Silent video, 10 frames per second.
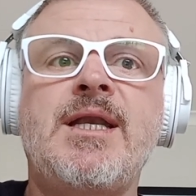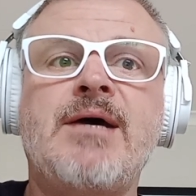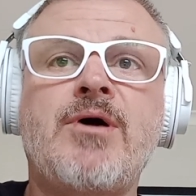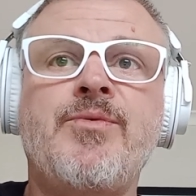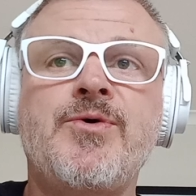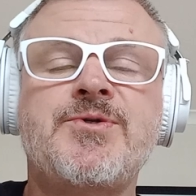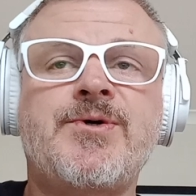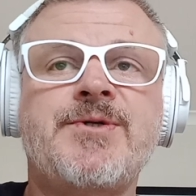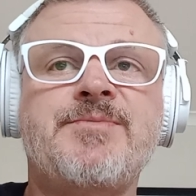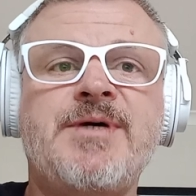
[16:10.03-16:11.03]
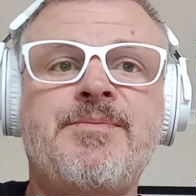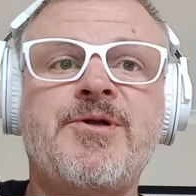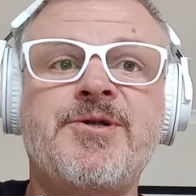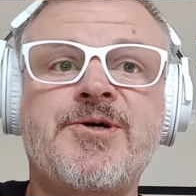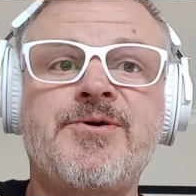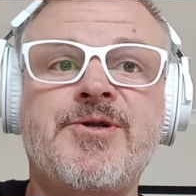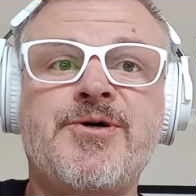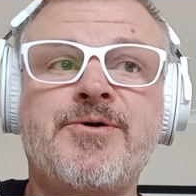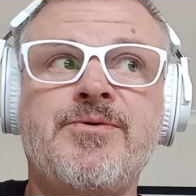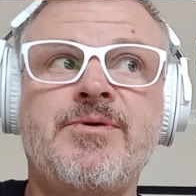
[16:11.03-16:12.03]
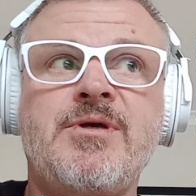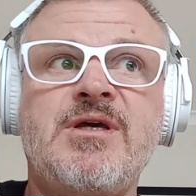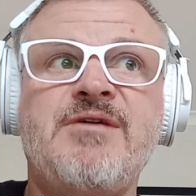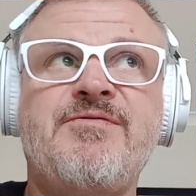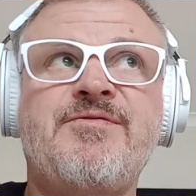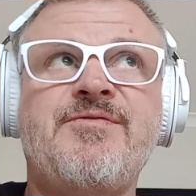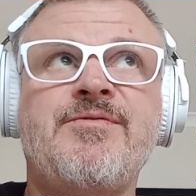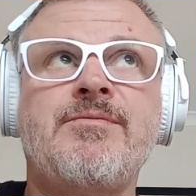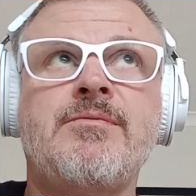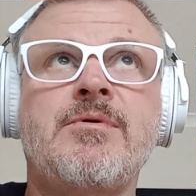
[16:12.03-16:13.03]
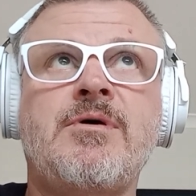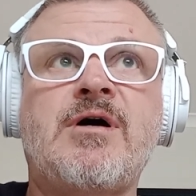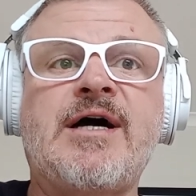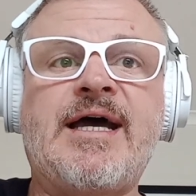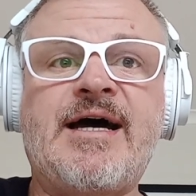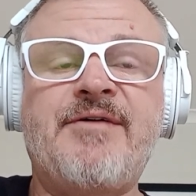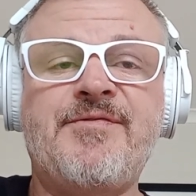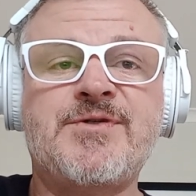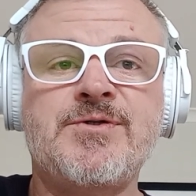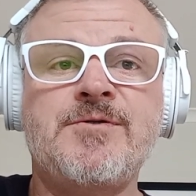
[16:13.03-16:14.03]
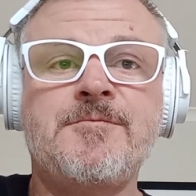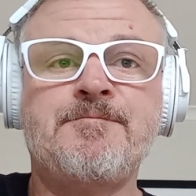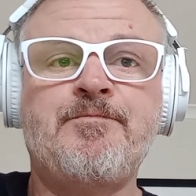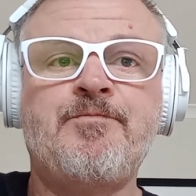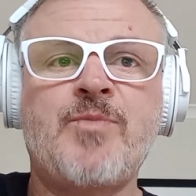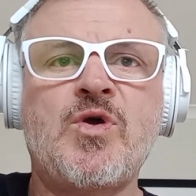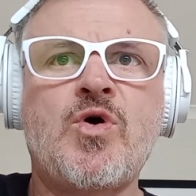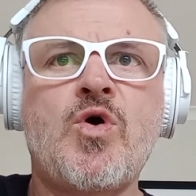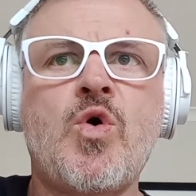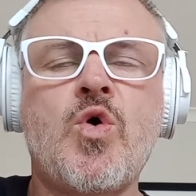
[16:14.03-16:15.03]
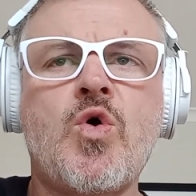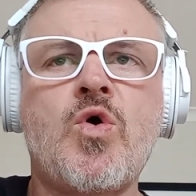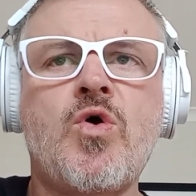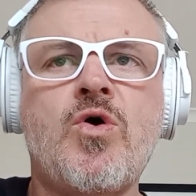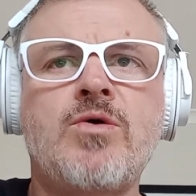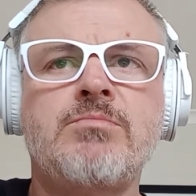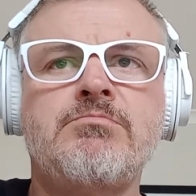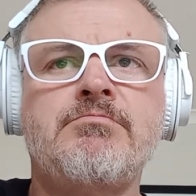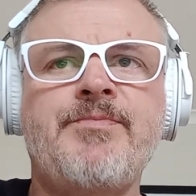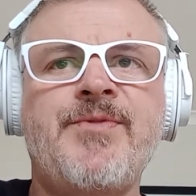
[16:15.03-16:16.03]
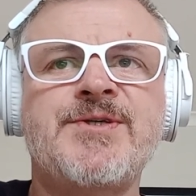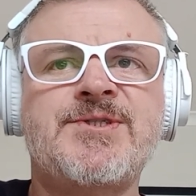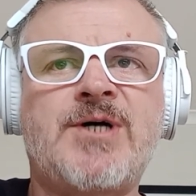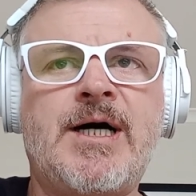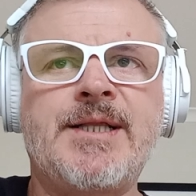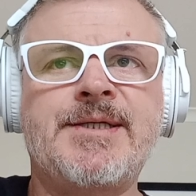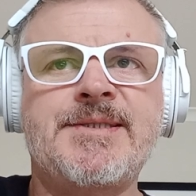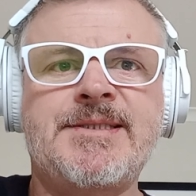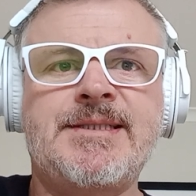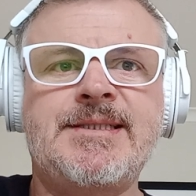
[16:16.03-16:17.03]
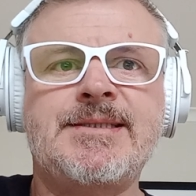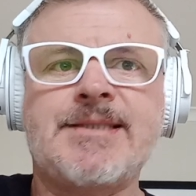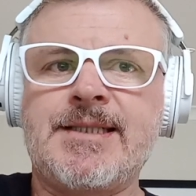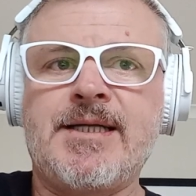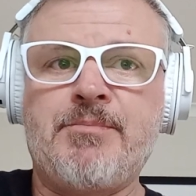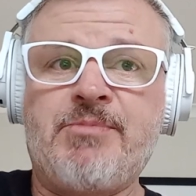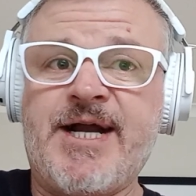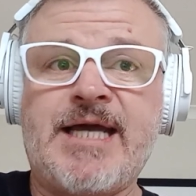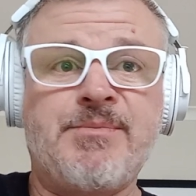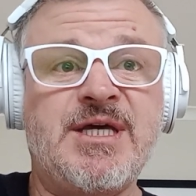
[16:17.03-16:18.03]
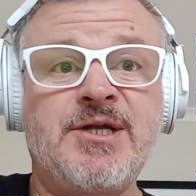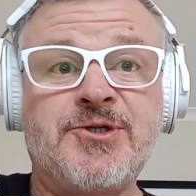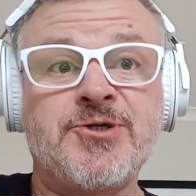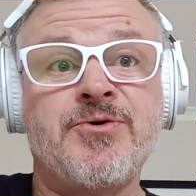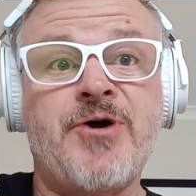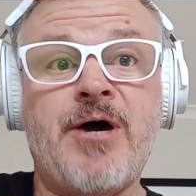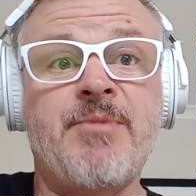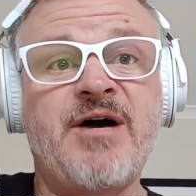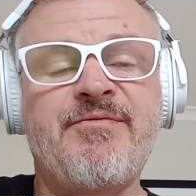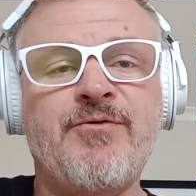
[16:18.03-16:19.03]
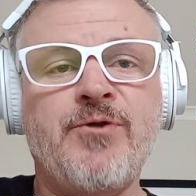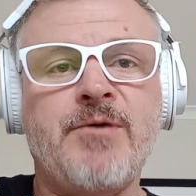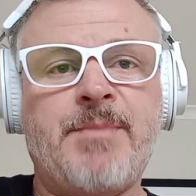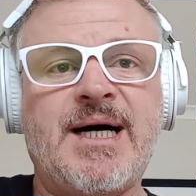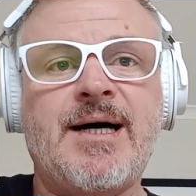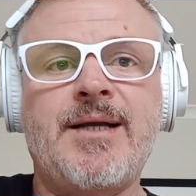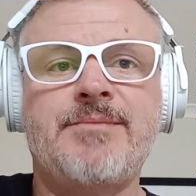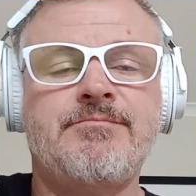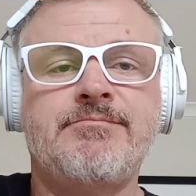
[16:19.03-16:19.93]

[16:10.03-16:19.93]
Now, I will talk to people I don't know if I have to, or the silence is going to break me in two and I might fall apart